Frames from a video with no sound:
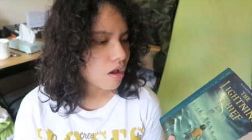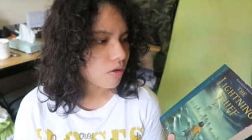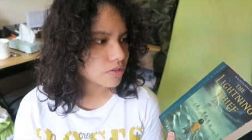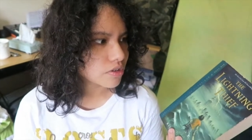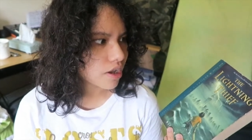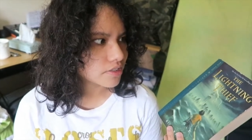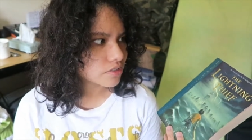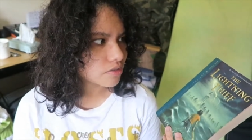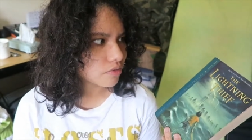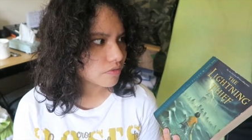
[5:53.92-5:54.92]
Also, I
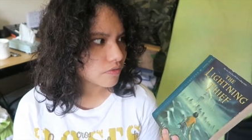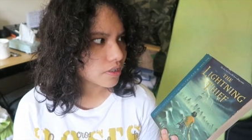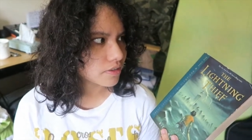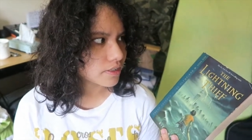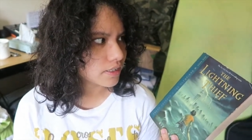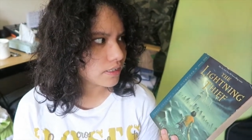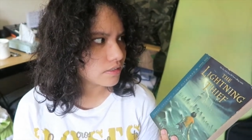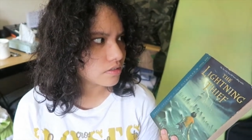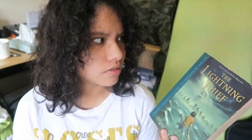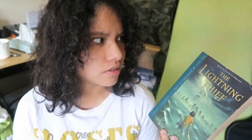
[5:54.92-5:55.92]
just don't feel the
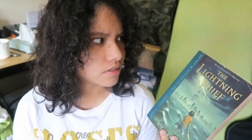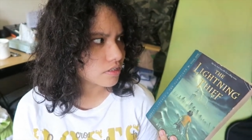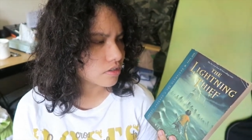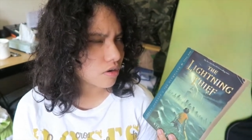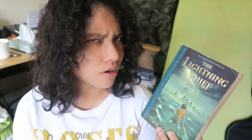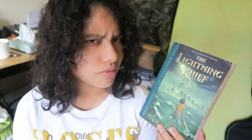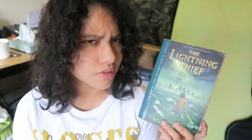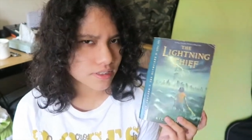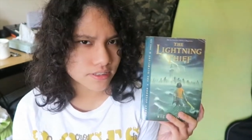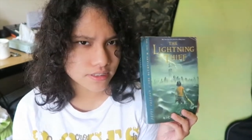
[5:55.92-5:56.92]
need to continue on
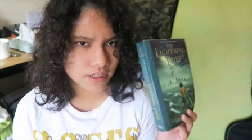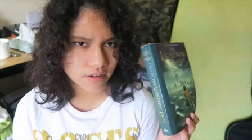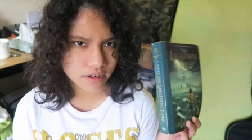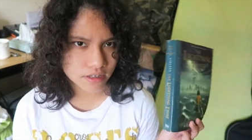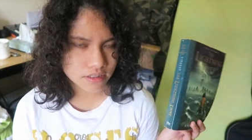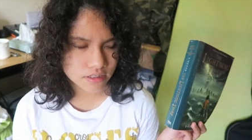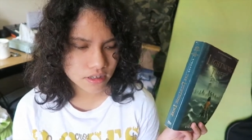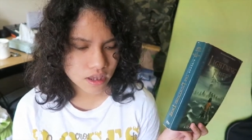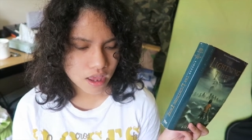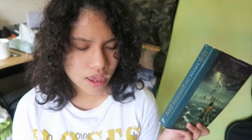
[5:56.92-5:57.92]
with the series.
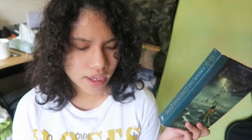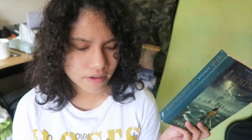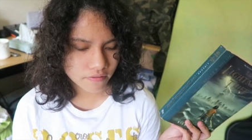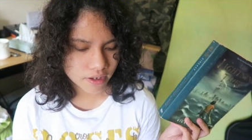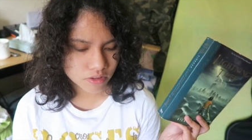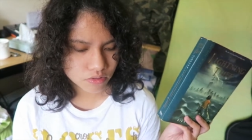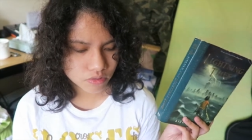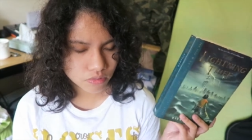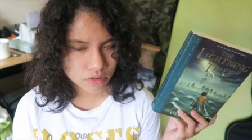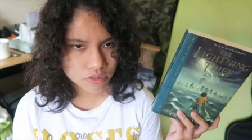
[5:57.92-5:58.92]
If I
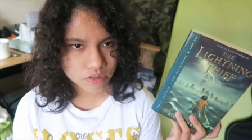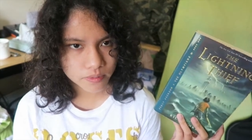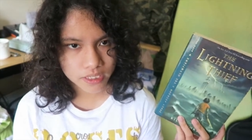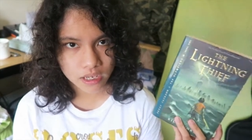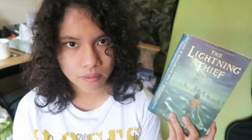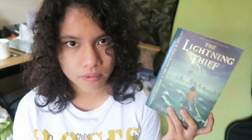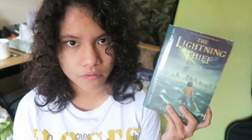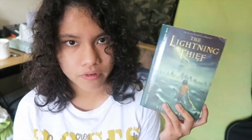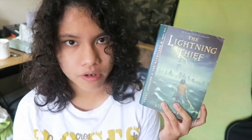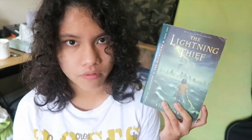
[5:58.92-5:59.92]
do want to pick up
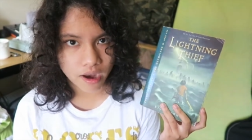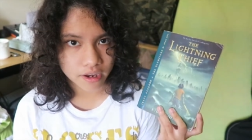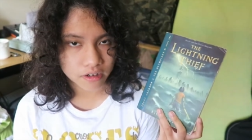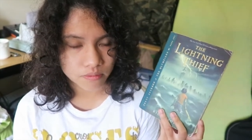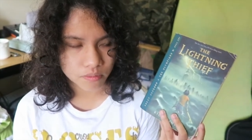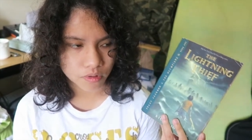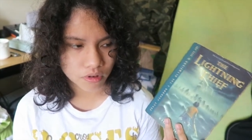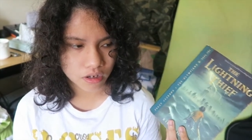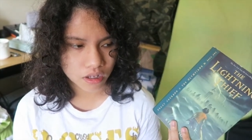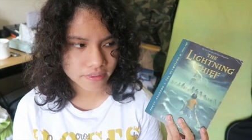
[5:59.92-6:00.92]
a Rick Riordan
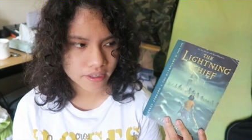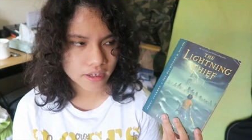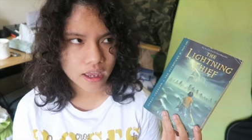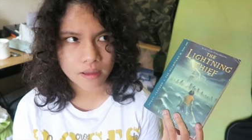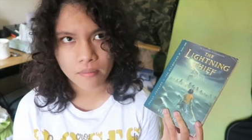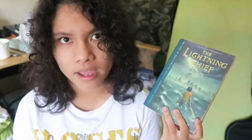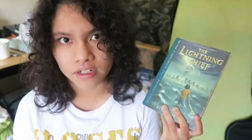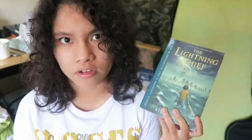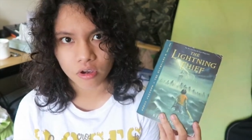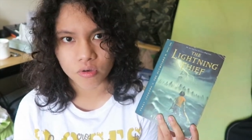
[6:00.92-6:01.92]
book, I think I
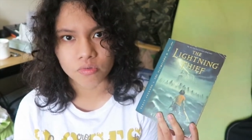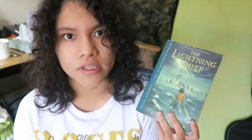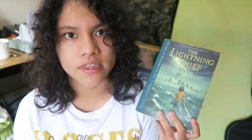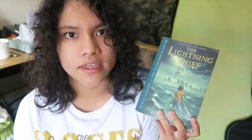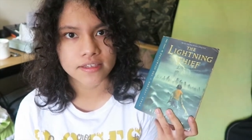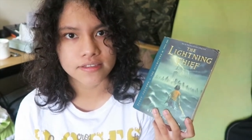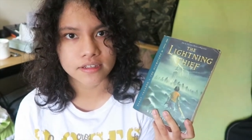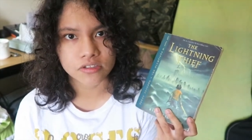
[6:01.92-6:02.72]
might go with his